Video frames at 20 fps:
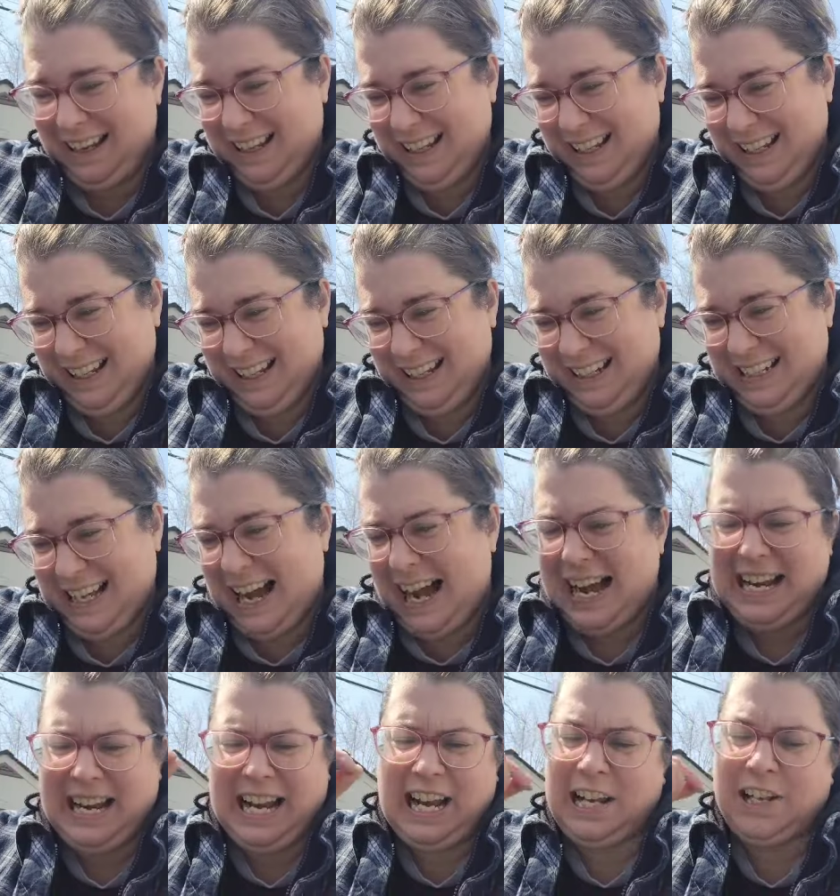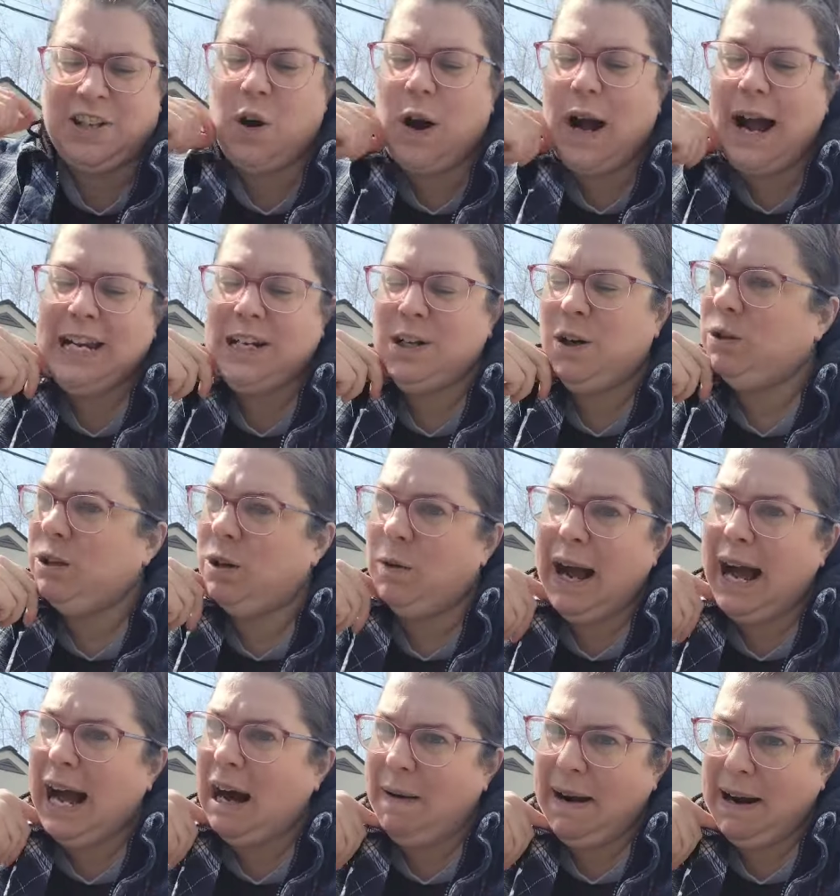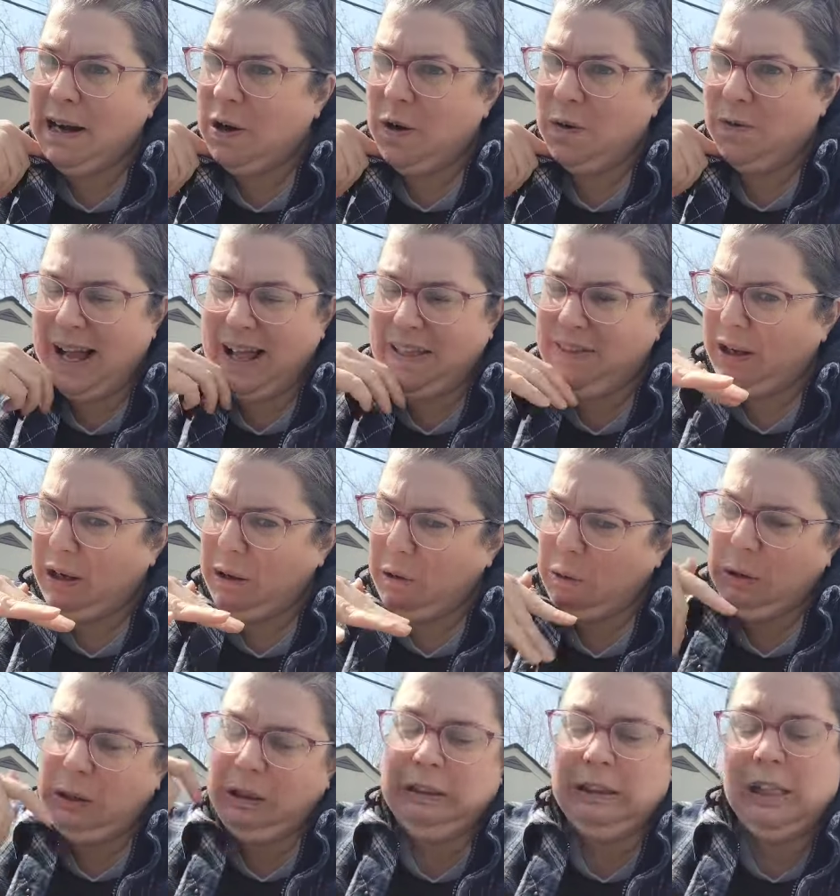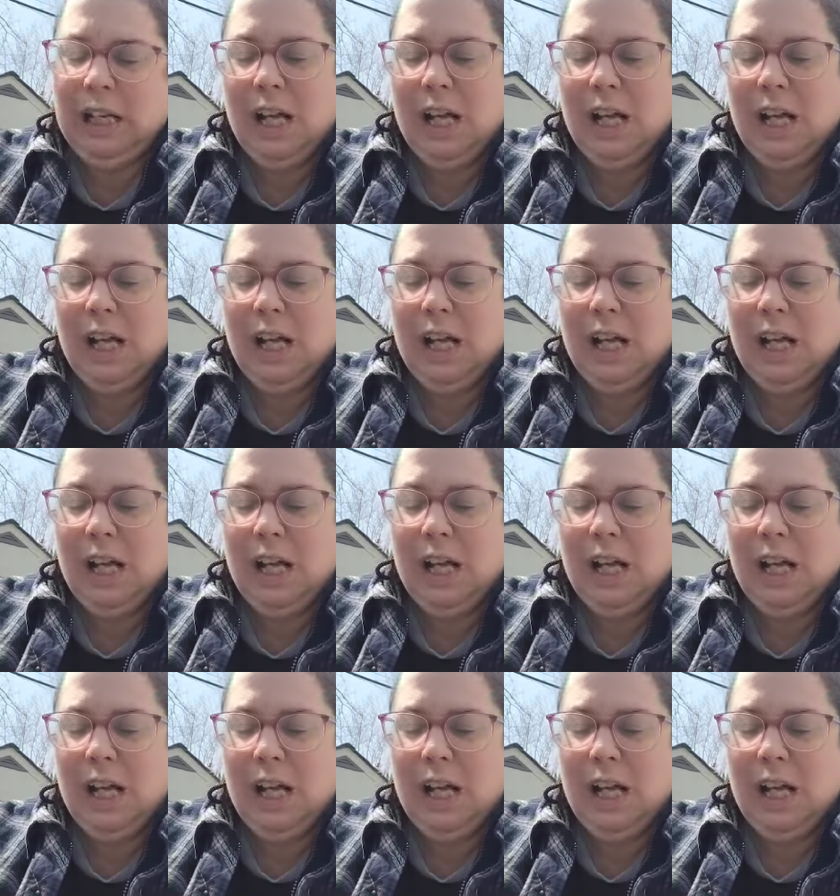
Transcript: I, don't, I don't know how I know that though.